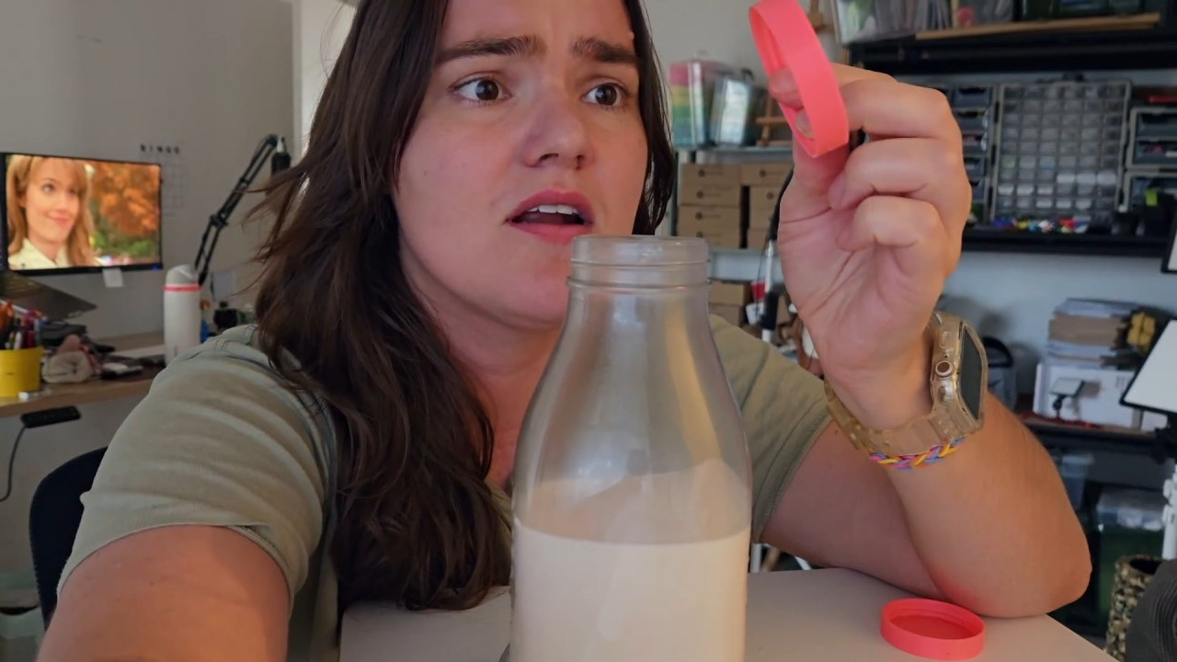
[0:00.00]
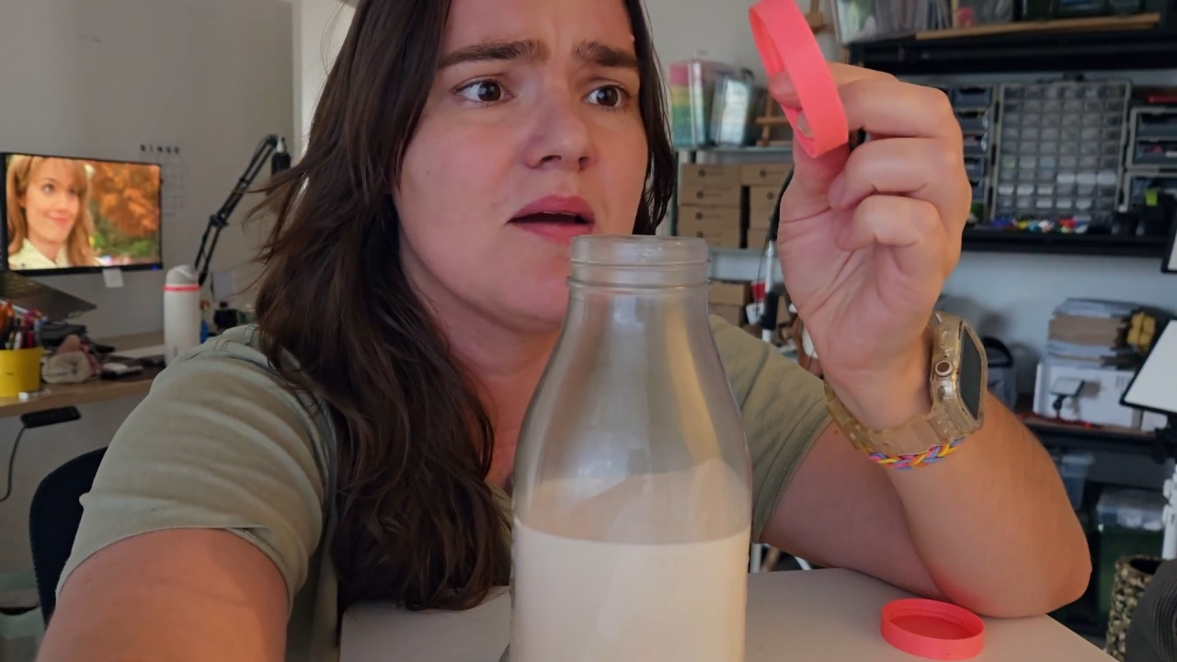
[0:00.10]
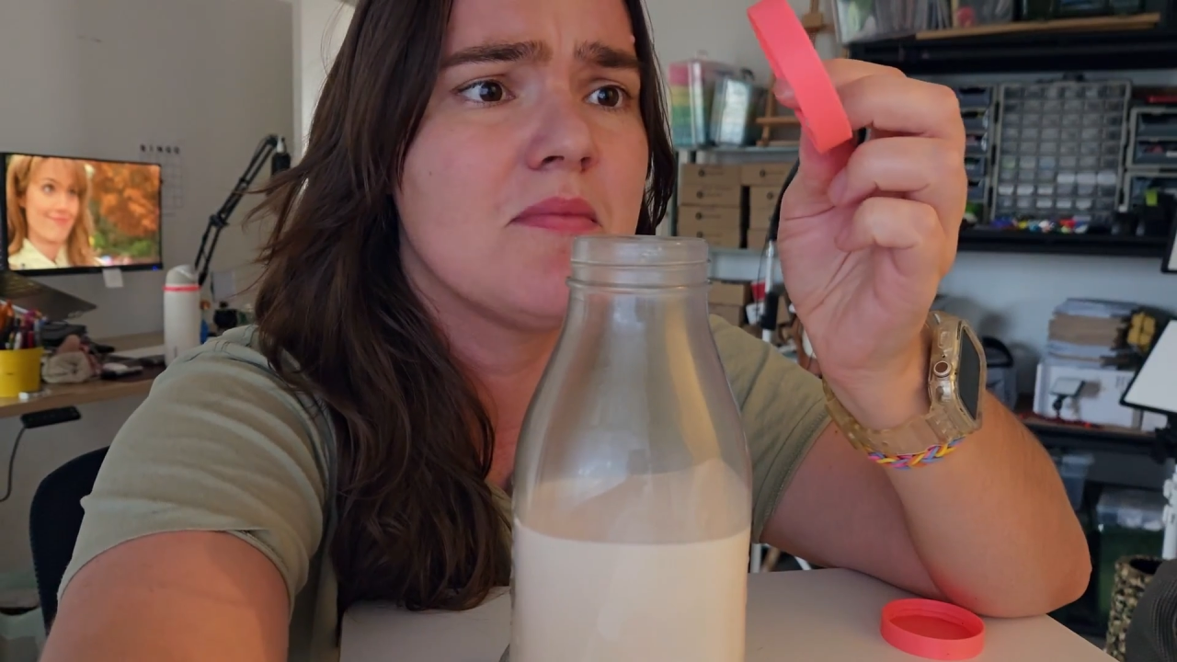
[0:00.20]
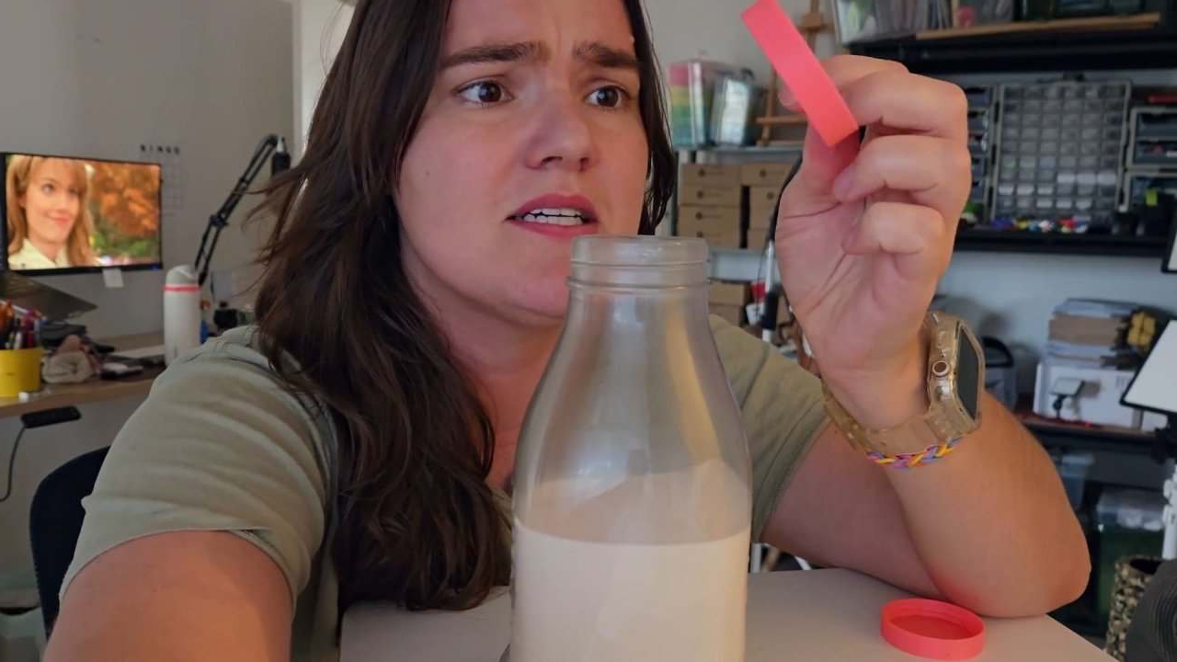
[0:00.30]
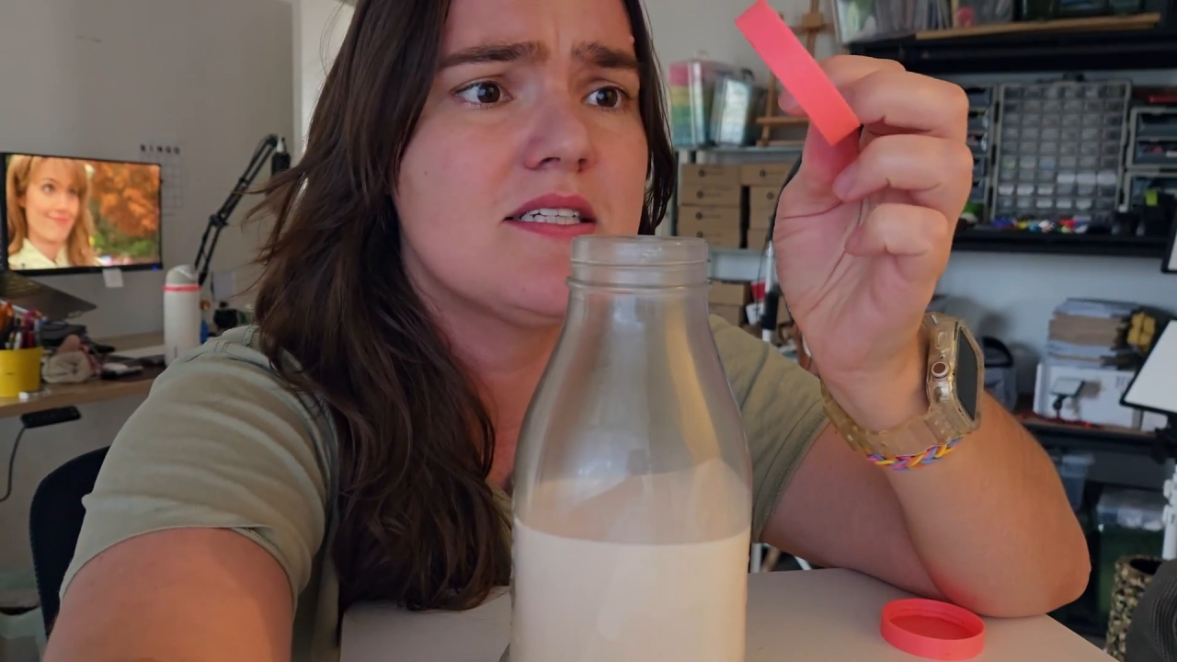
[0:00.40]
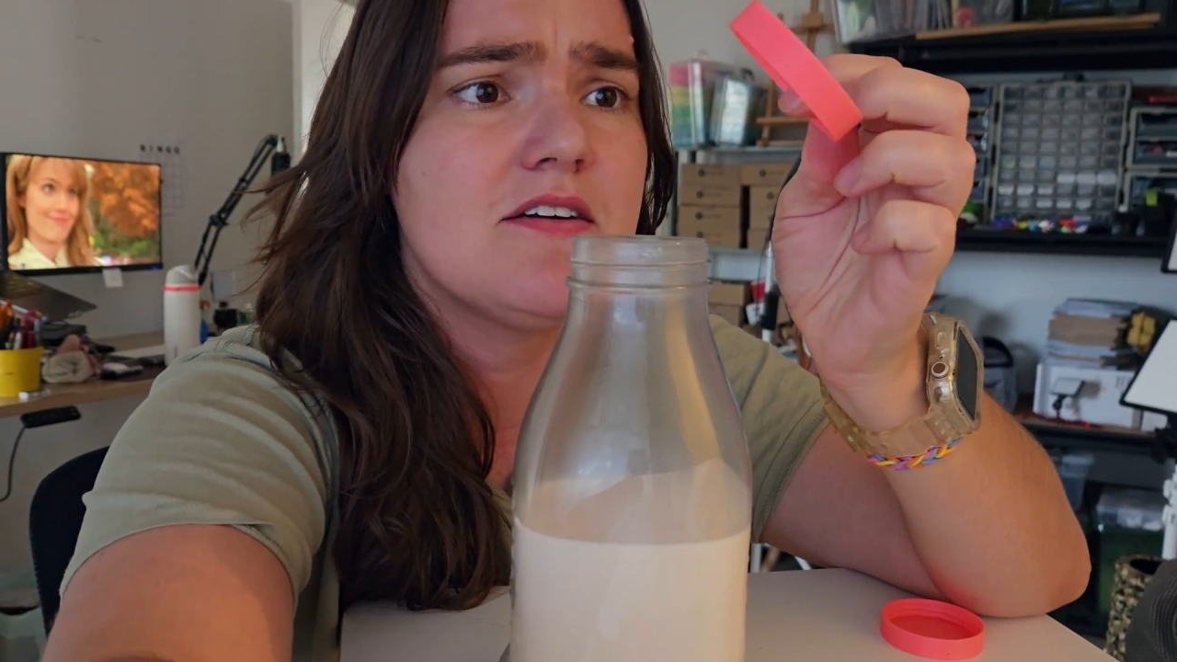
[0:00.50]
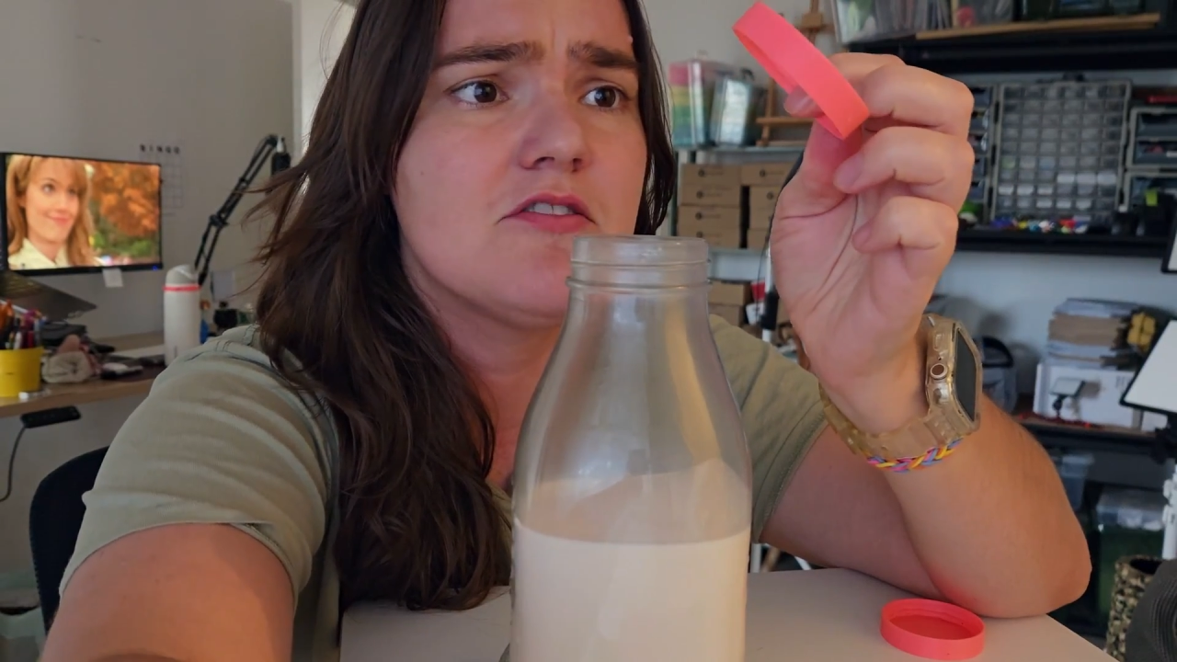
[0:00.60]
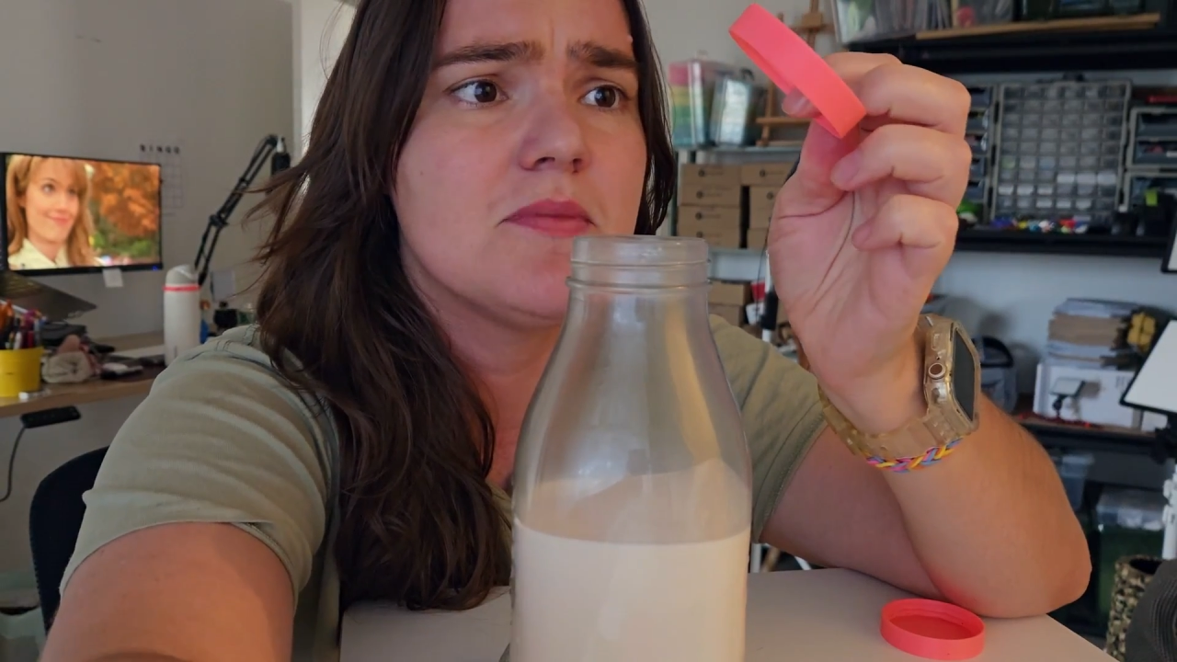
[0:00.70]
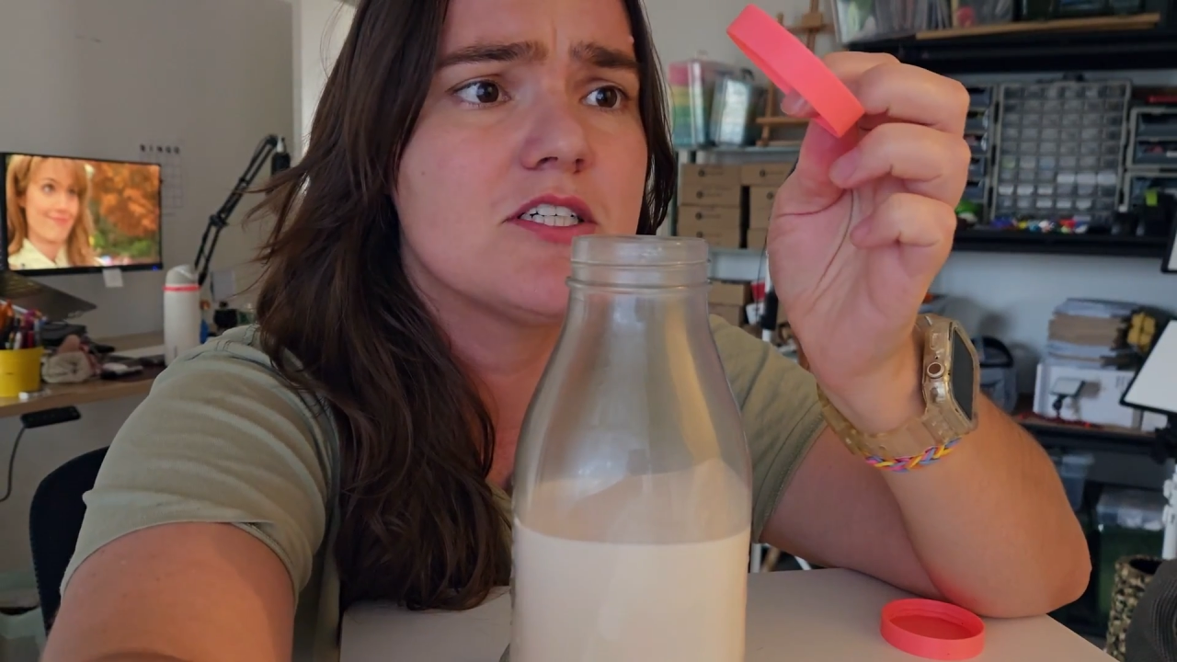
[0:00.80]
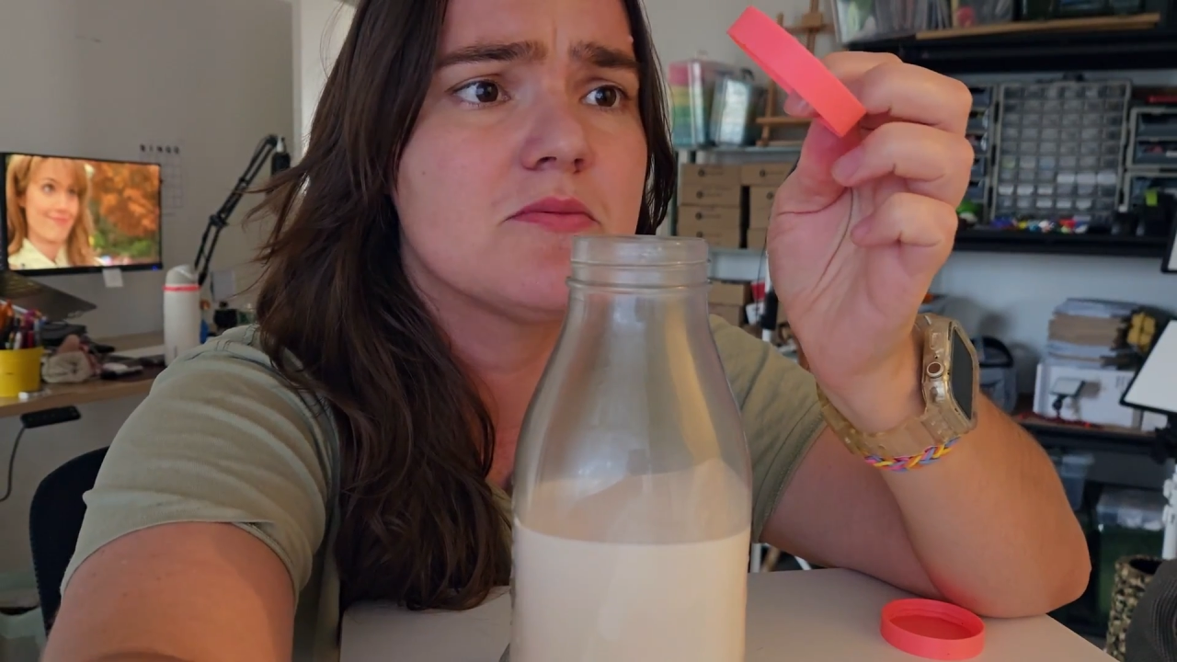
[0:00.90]
I must have the
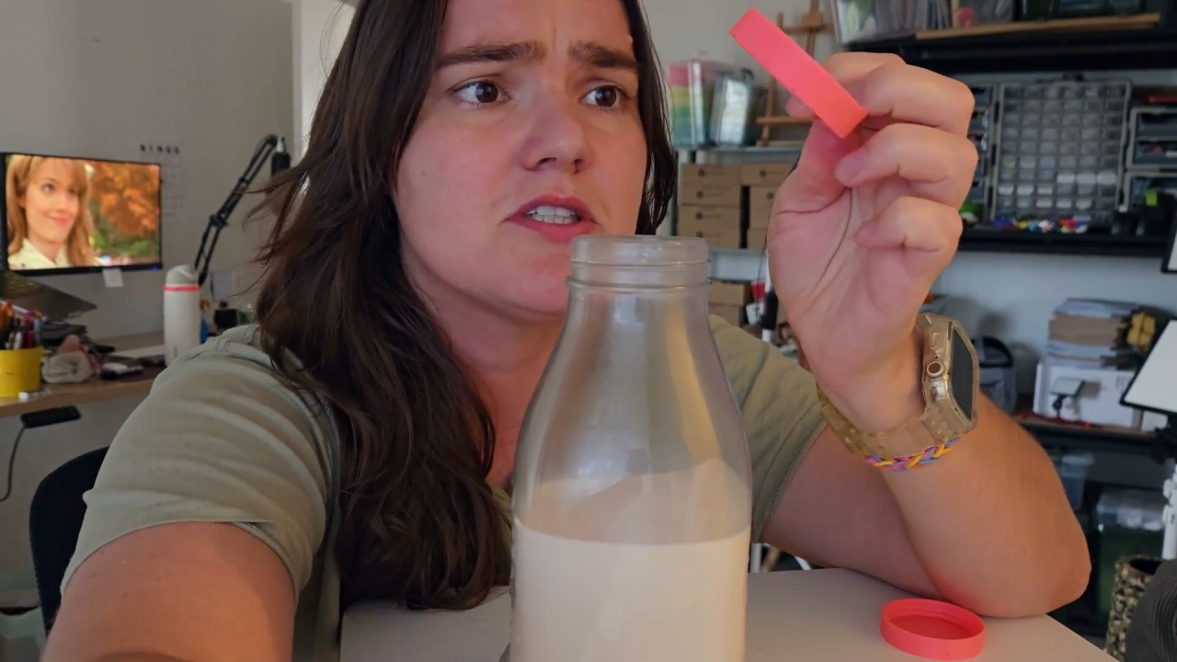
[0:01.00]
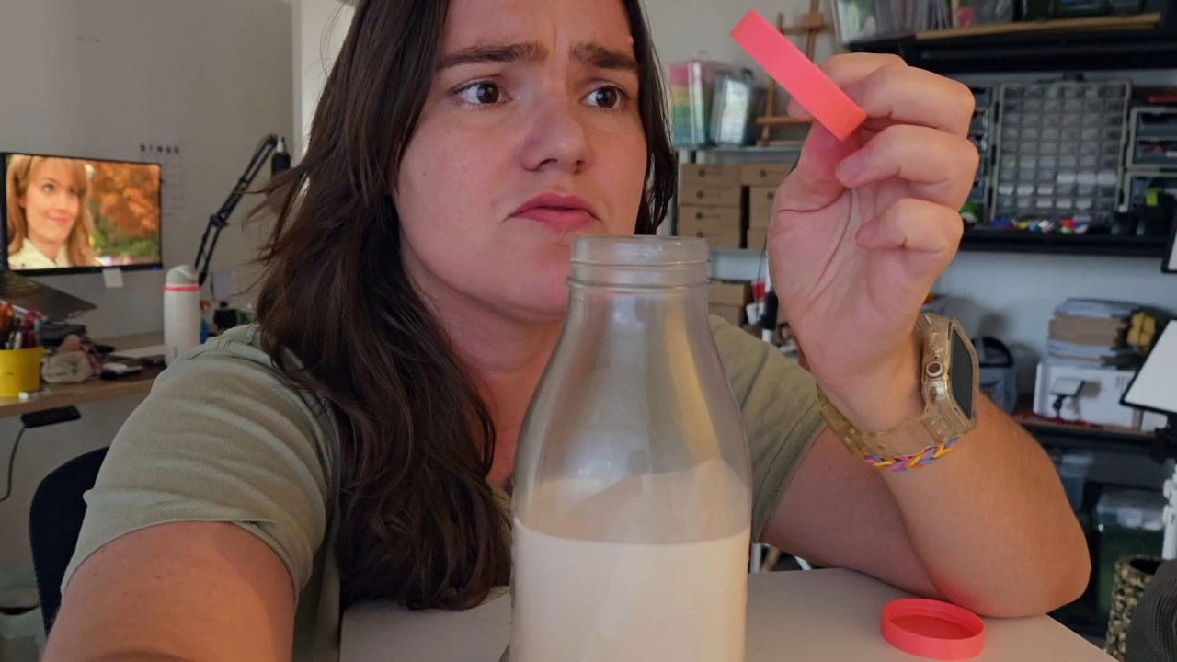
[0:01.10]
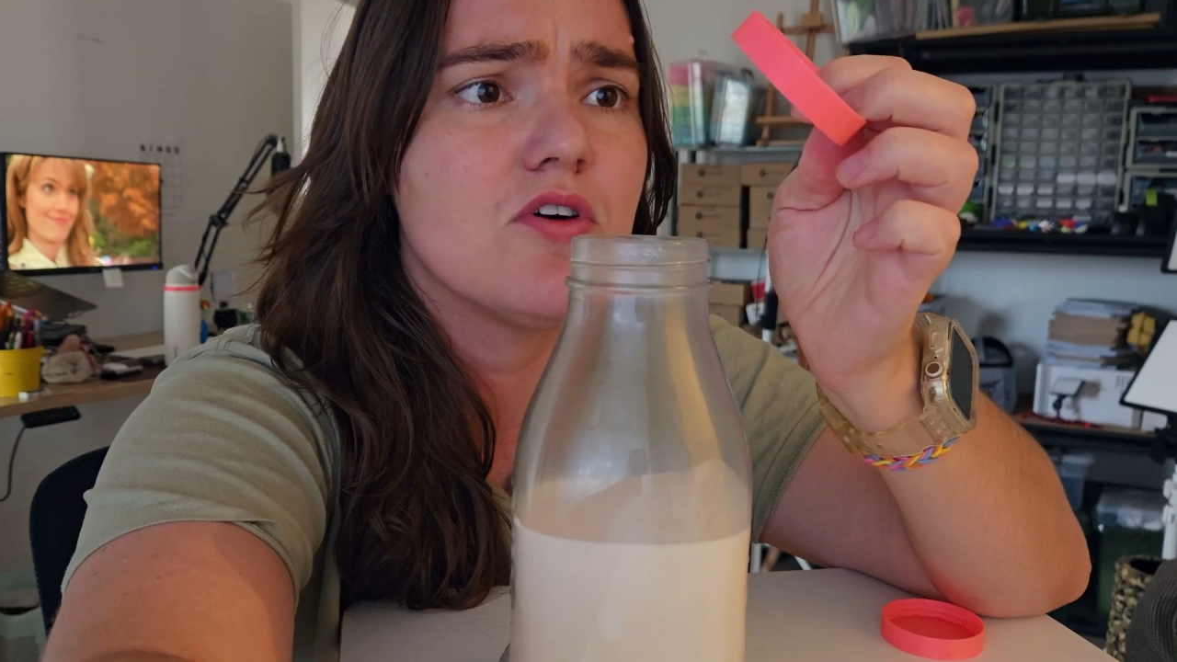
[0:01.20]
measurements